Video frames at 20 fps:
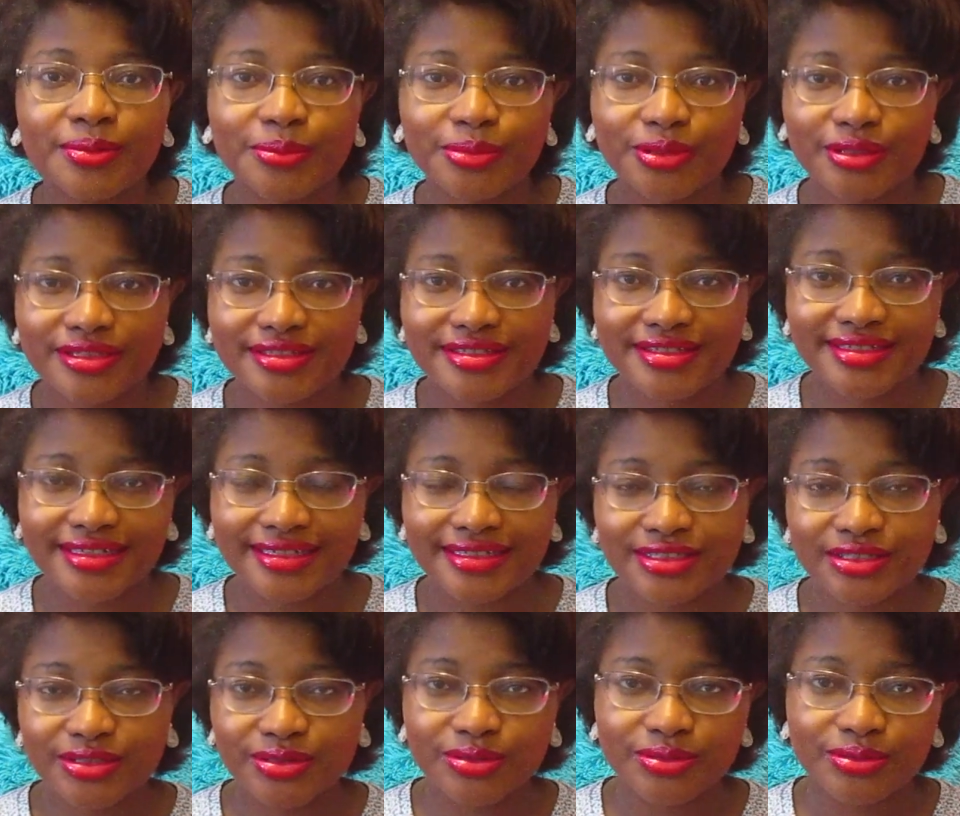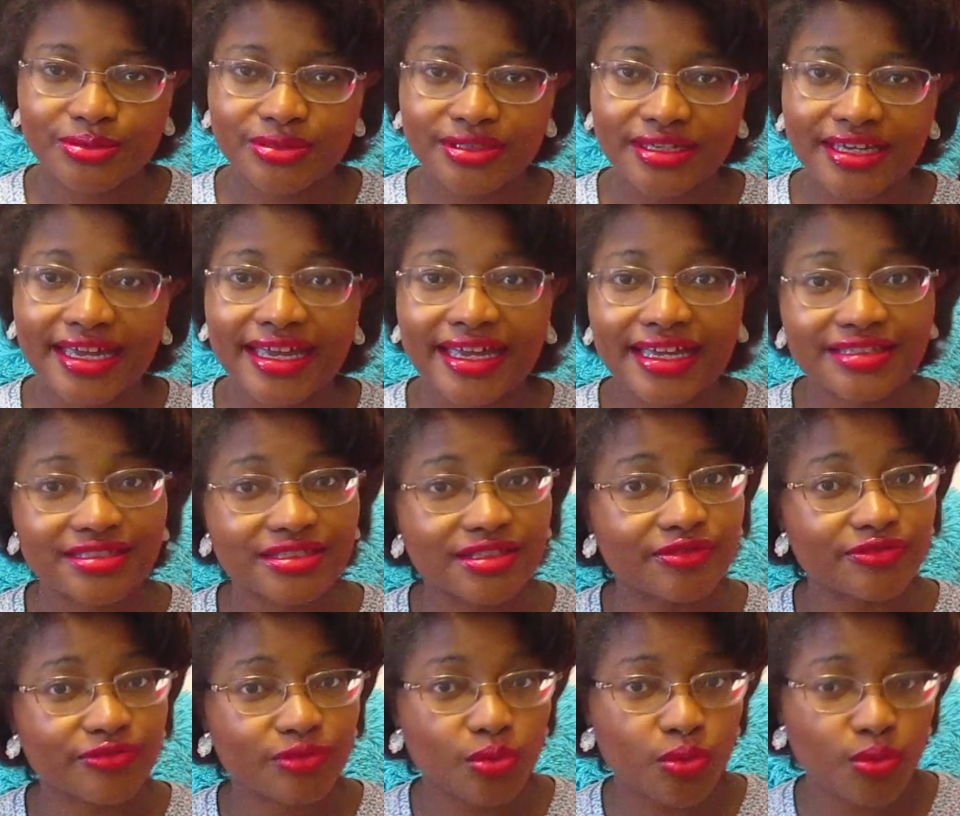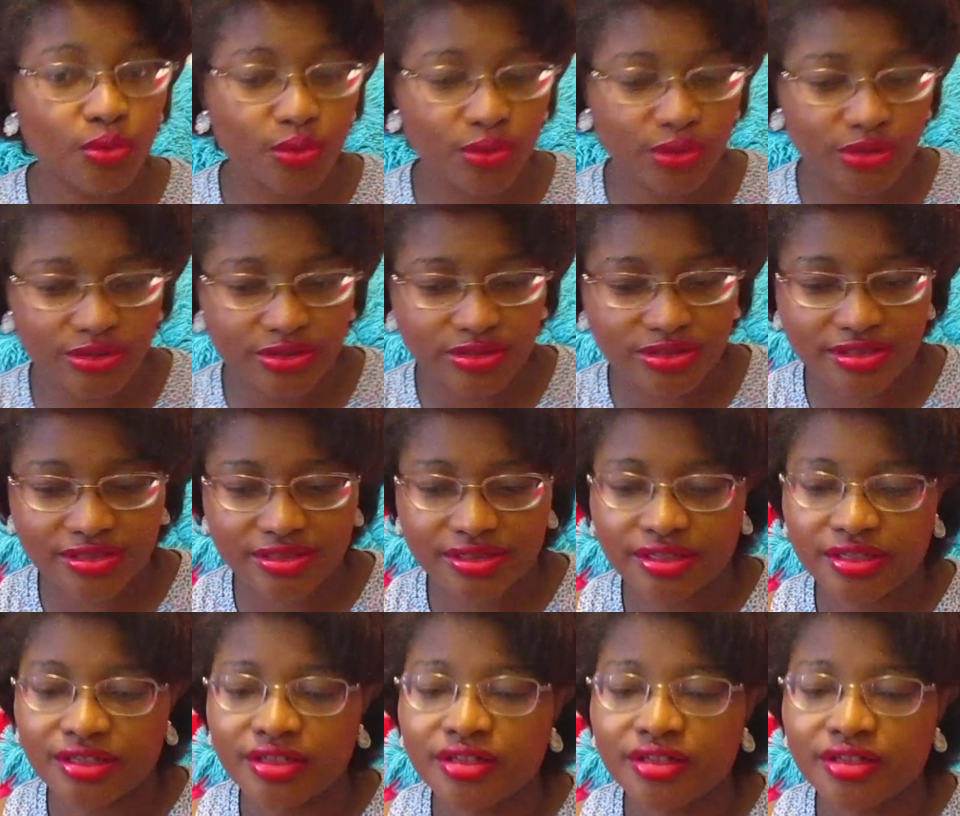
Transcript: please stay tuned, and of course